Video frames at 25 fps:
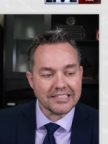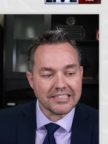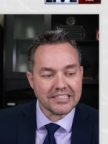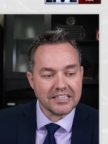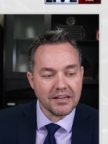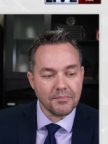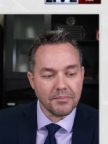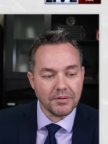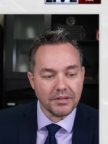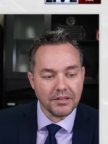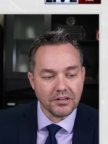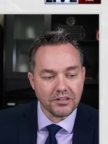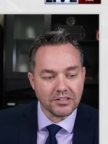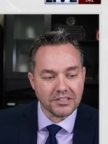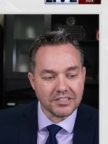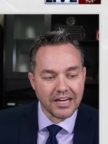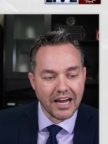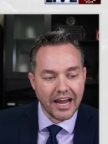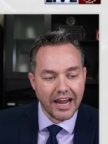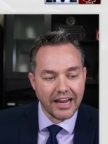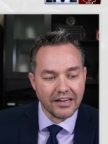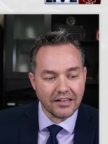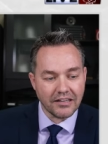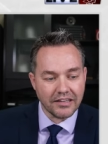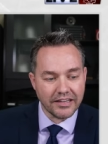a
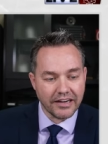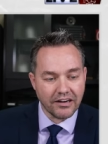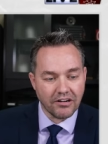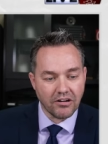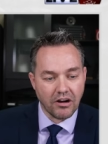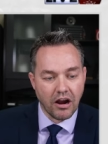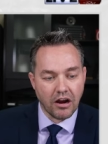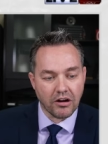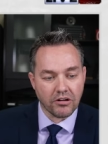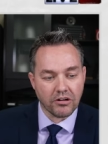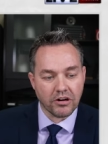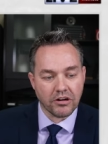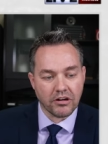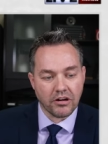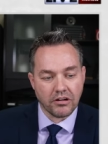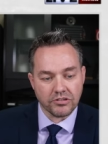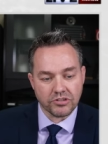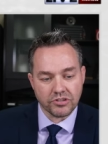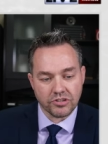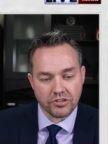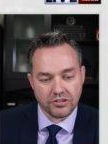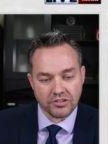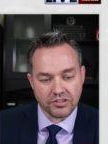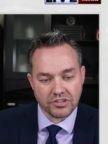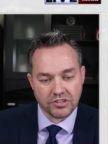similar title here,
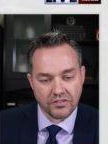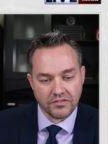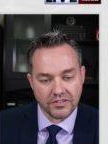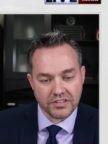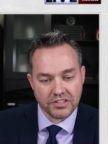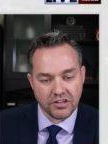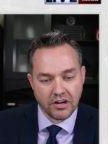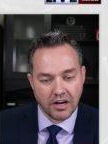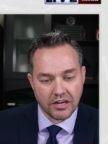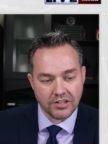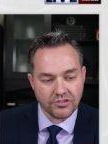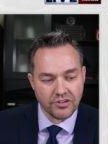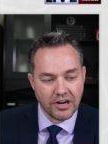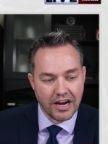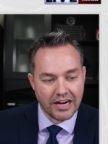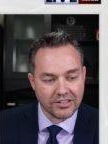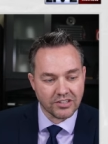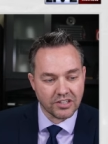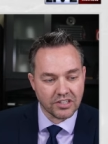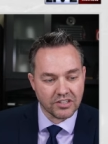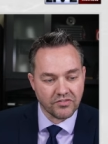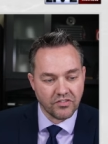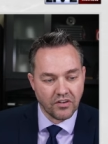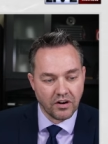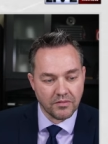agricultural service
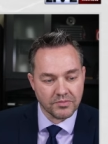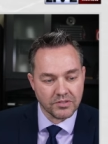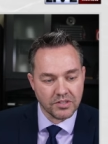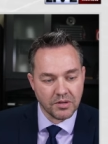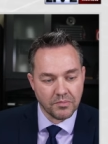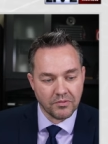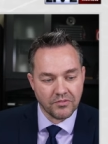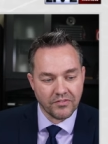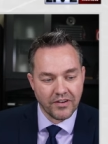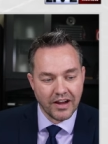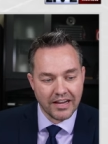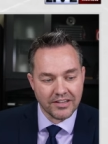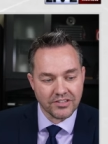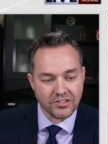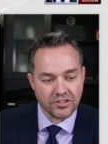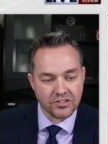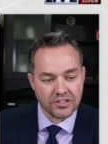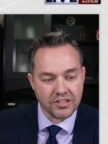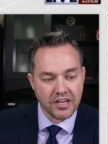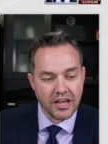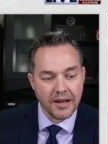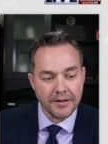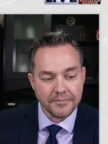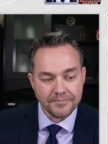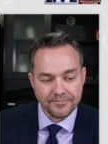contractors, farm
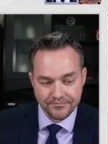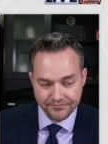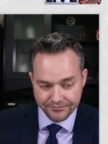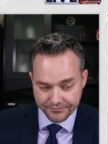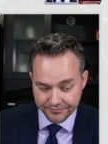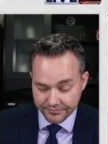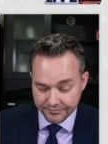supervisors,